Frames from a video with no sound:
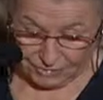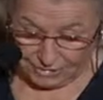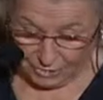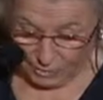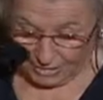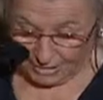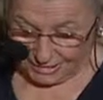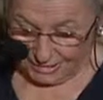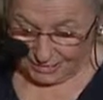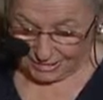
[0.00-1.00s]
So he said, we're going to
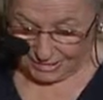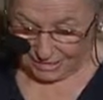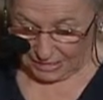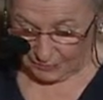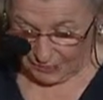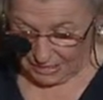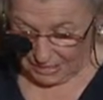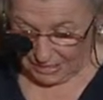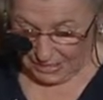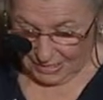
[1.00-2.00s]
clean this thing up.
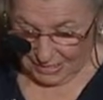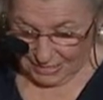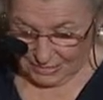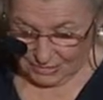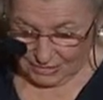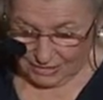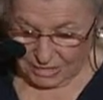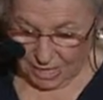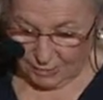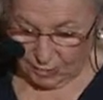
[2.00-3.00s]
And so
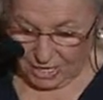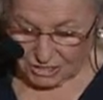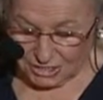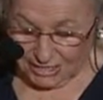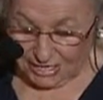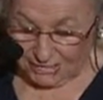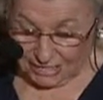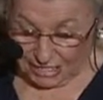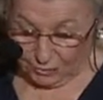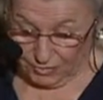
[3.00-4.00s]
his operation
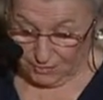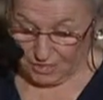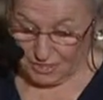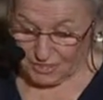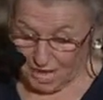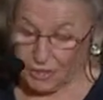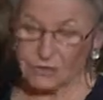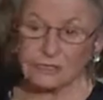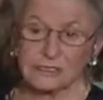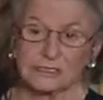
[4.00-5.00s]
ended up with having
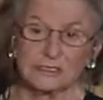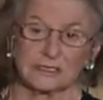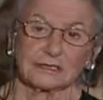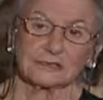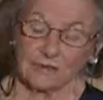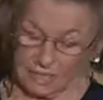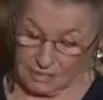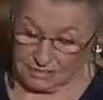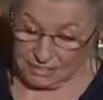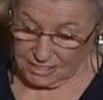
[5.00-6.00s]
thousands of
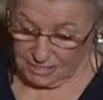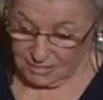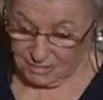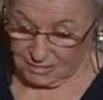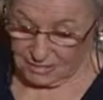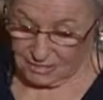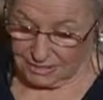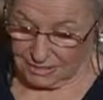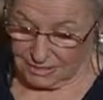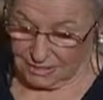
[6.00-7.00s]
volunteers
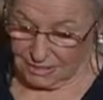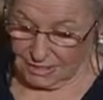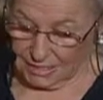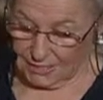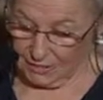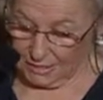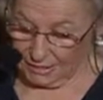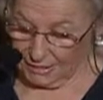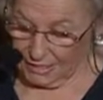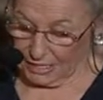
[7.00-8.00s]
in the
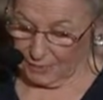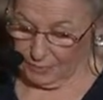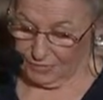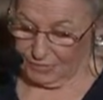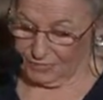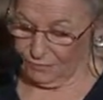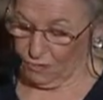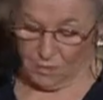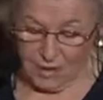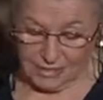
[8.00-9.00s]
cleanup of some
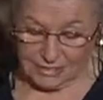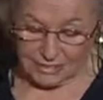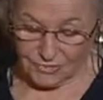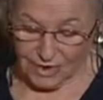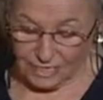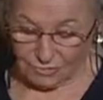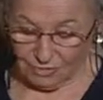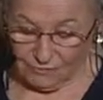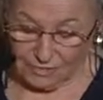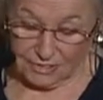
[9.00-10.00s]
of America's greatest
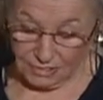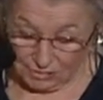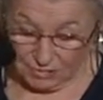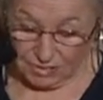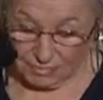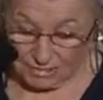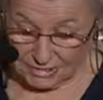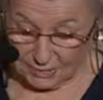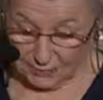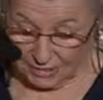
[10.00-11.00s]
rivers, including the
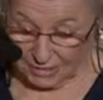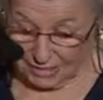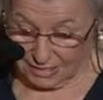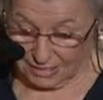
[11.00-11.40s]
Mississippi.